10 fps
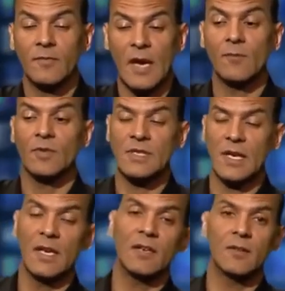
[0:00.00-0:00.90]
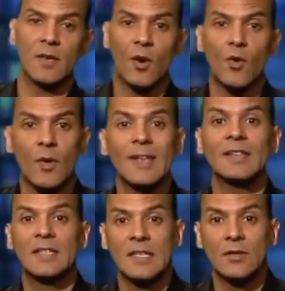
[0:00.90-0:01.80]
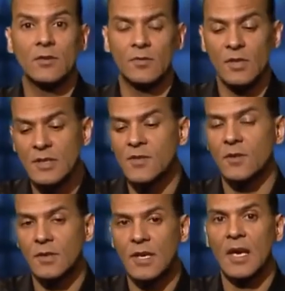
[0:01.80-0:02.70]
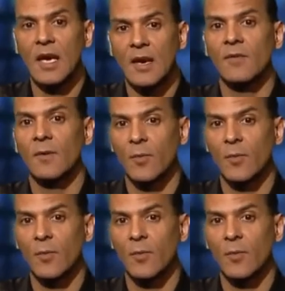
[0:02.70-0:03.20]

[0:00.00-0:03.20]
I would say, a great deal. You can certainly have a